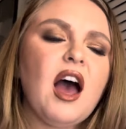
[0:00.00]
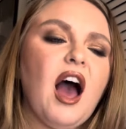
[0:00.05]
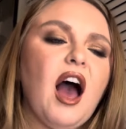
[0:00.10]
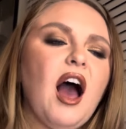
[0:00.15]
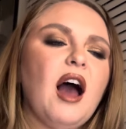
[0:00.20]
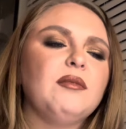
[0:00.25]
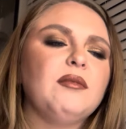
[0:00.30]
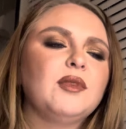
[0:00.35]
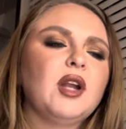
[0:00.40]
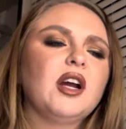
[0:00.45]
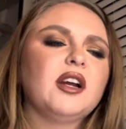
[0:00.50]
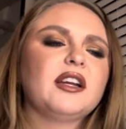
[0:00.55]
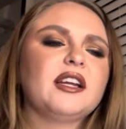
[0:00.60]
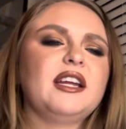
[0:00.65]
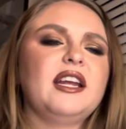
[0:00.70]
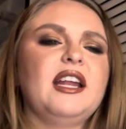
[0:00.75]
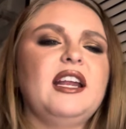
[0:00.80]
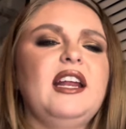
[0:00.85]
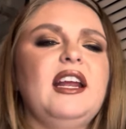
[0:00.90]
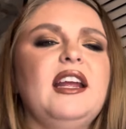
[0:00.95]
I'm not
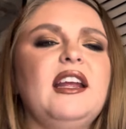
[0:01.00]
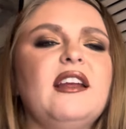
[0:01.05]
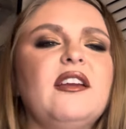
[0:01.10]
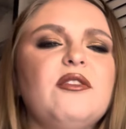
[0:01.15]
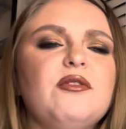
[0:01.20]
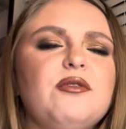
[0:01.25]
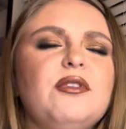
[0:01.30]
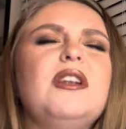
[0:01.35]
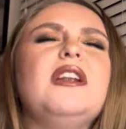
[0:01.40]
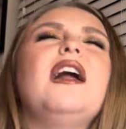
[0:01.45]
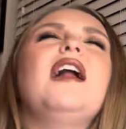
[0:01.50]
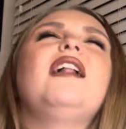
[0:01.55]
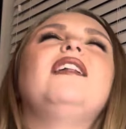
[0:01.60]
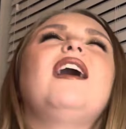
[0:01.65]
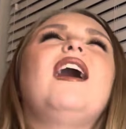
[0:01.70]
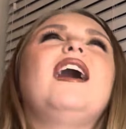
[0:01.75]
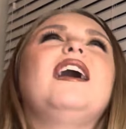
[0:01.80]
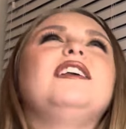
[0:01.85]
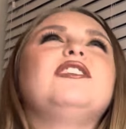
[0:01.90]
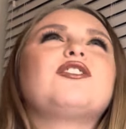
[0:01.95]
getting vanilla
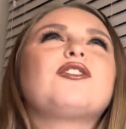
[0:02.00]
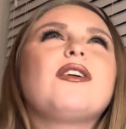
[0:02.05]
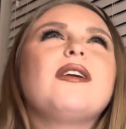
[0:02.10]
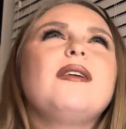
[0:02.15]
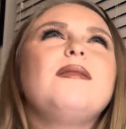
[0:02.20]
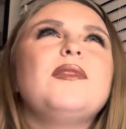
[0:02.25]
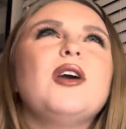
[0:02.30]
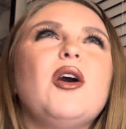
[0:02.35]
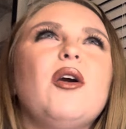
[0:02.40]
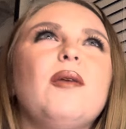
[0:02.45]
ice cream, though.